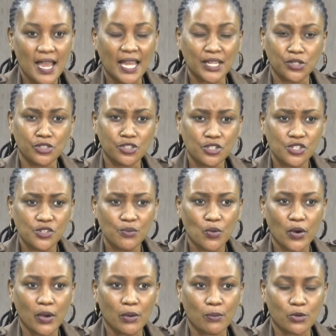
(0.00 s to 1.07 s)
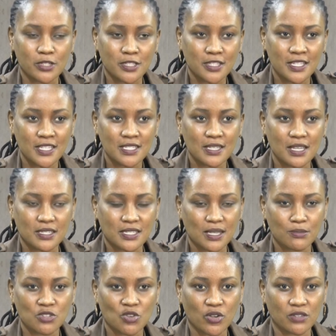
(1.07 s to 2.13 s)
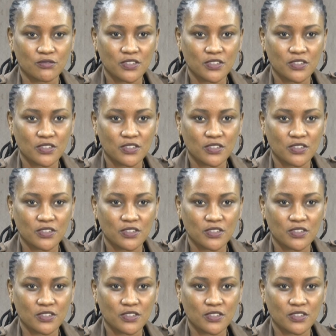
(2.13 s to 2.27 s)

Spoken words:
and on YouTube, where we post these subsequent